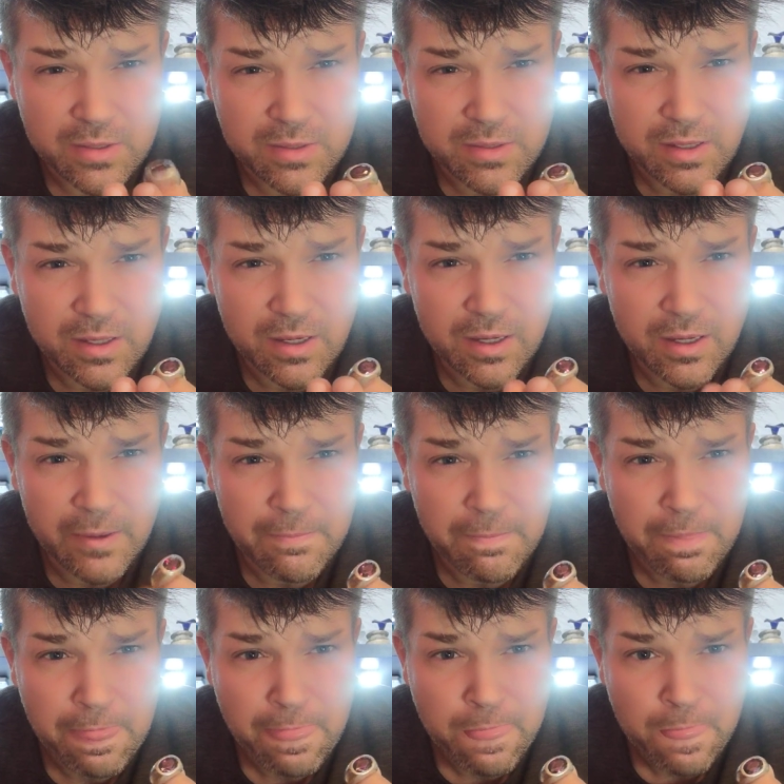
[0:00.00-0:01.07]

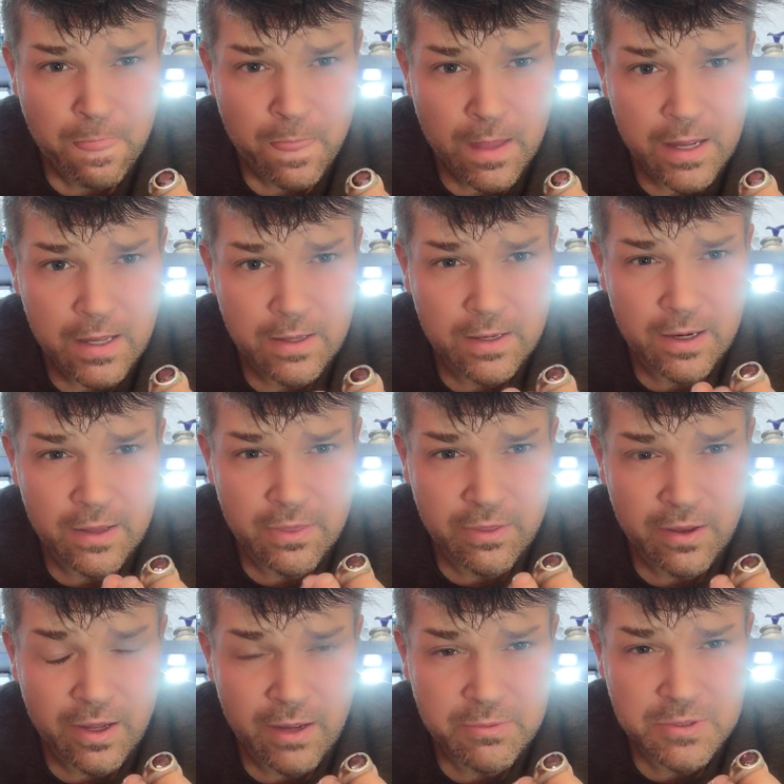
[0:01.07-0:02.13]
And then
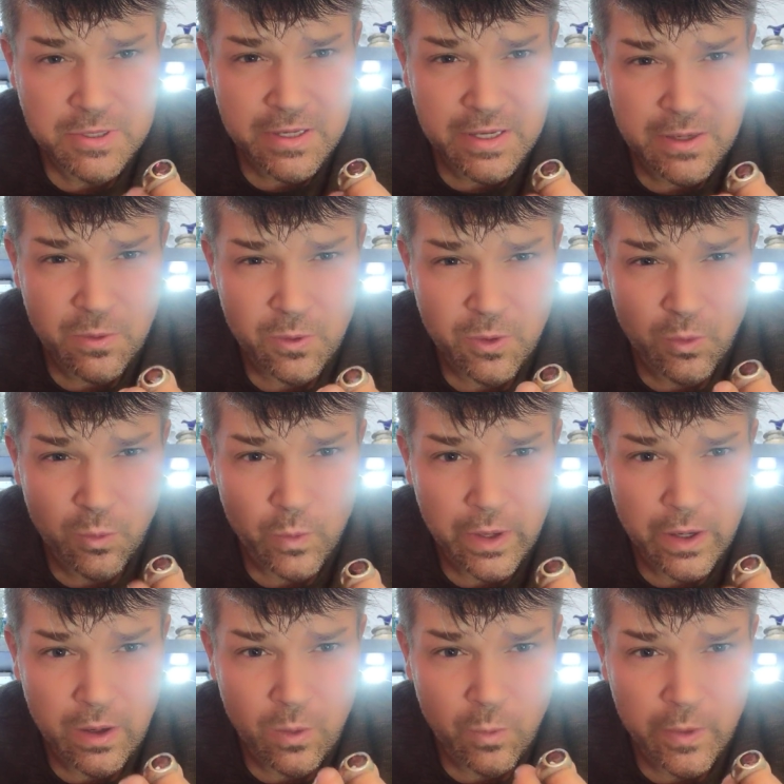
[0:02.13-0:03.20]
I was looking at where the
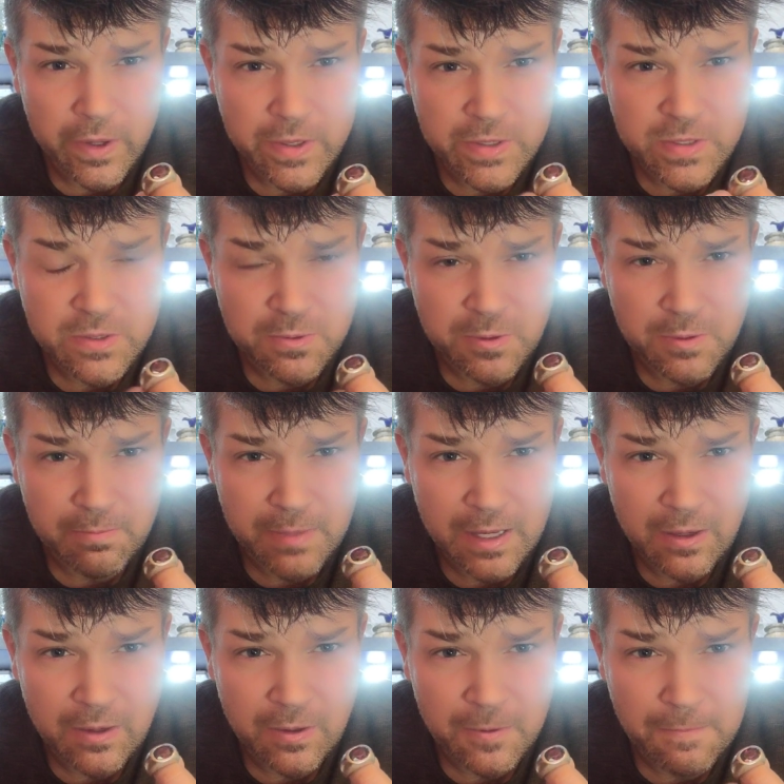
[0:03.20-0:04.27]
wear was through the
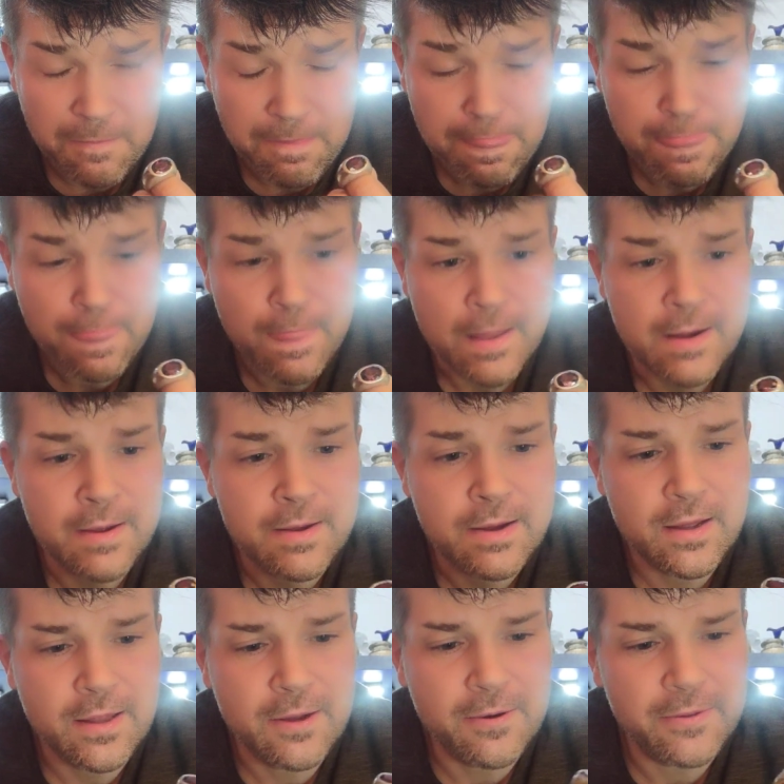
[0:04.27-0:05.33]
metal, and
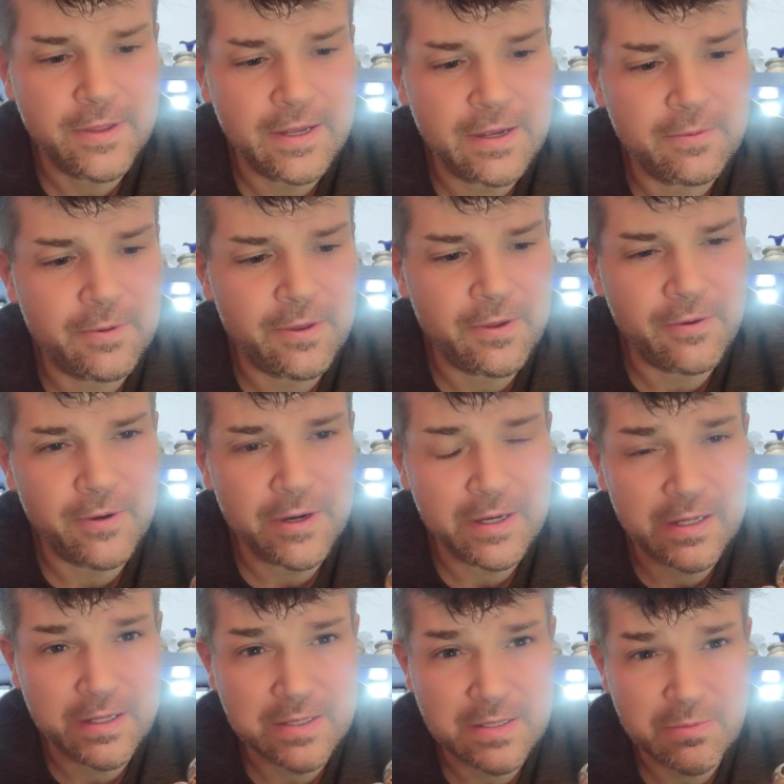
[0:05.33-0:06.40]
they were thinking, well, they were going to
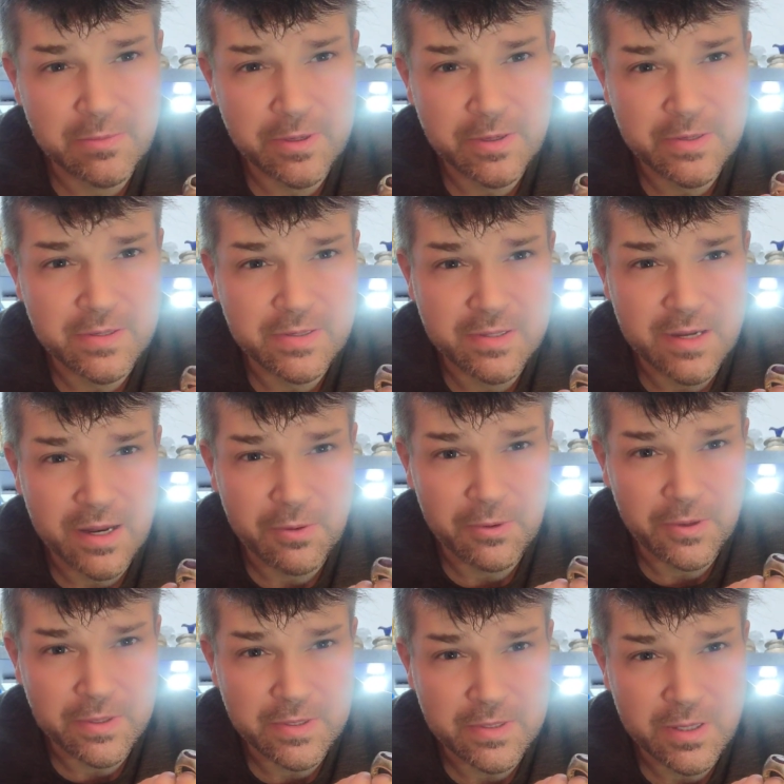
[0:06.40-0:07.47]
get someone because it's not really
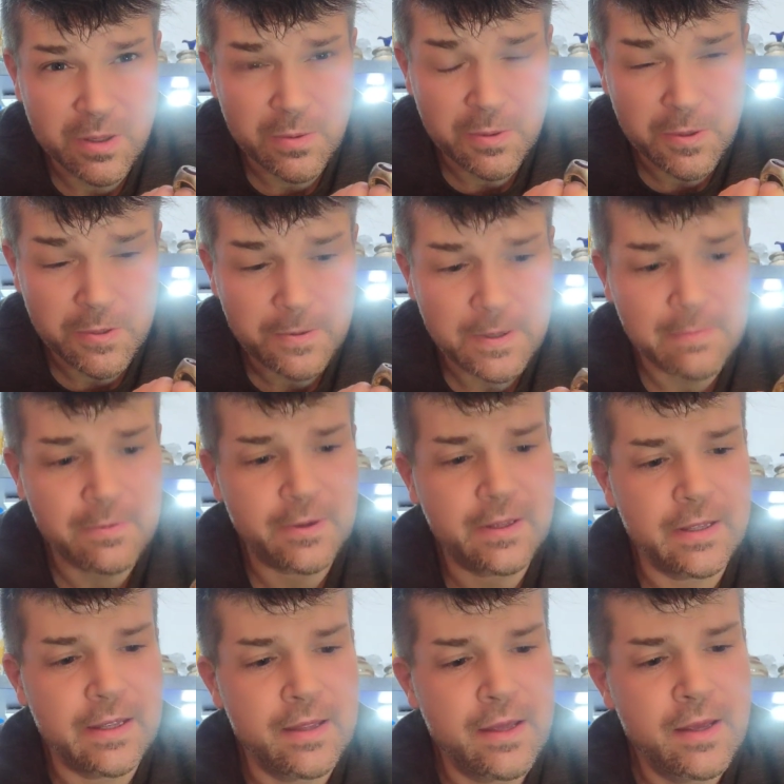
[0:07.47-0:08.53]
silver. And I'm looking
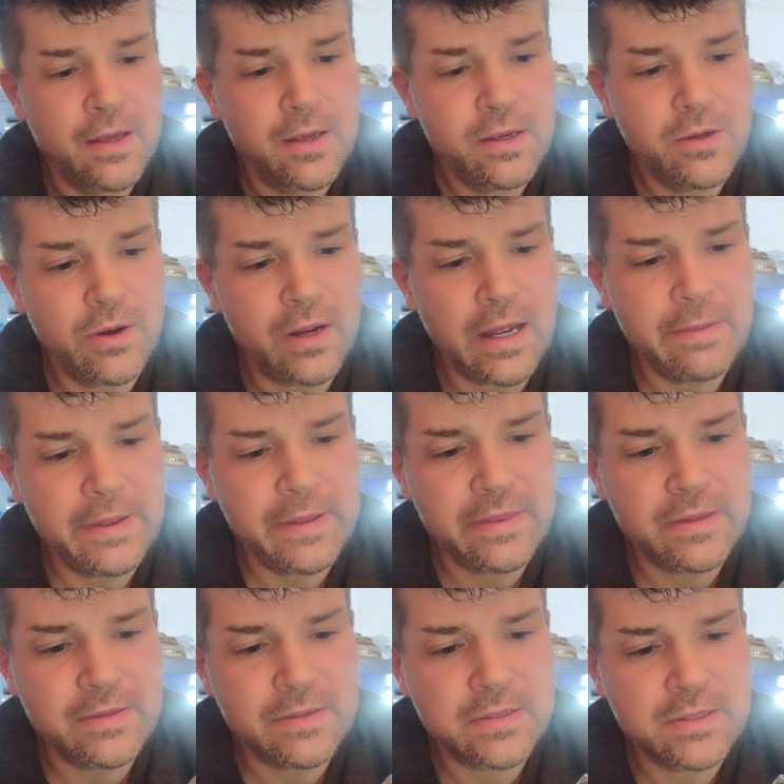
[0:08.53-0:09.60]
at, I bet
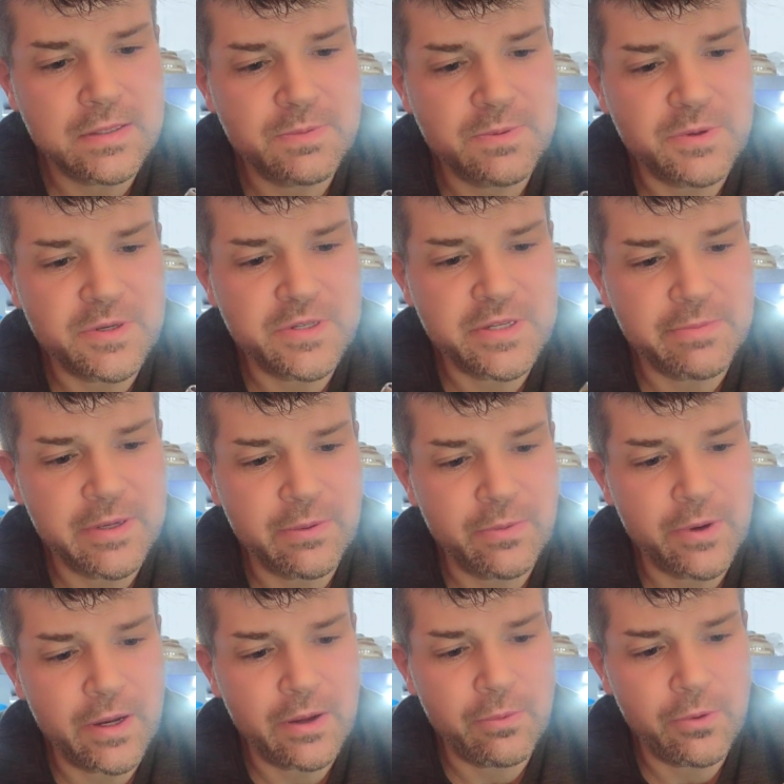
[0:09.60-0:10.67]
this is supposed to be
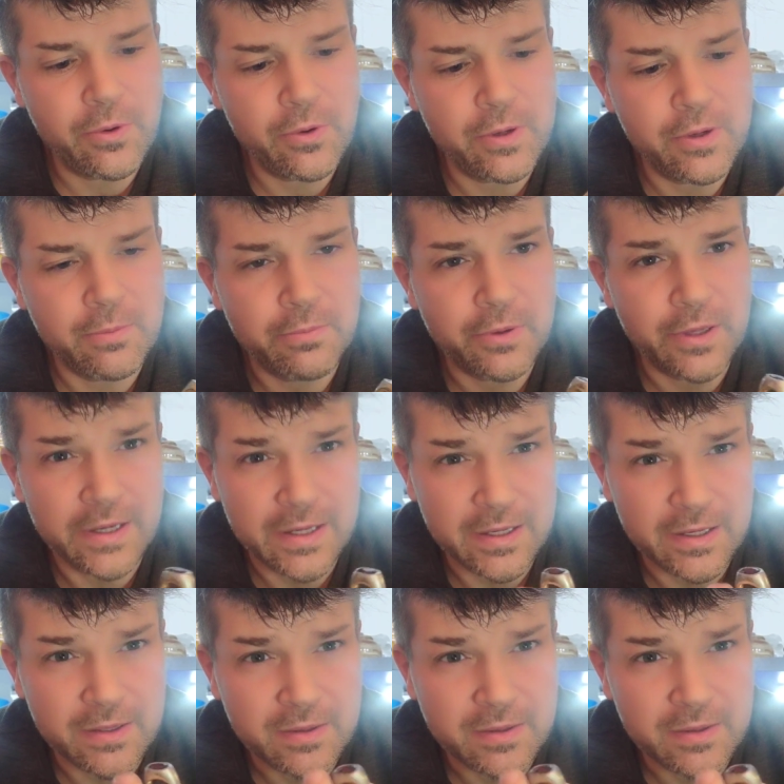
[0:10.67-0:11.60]
rhodium plated,